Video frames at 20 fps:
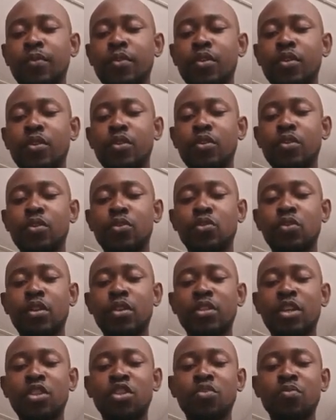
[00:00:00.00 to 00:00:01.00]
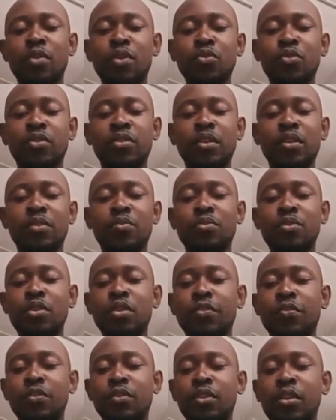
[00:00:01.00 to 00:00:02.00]
So let's assume I want to sell the product
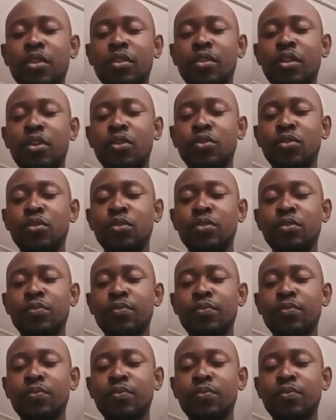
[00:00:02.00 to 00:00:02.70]
for 10,000.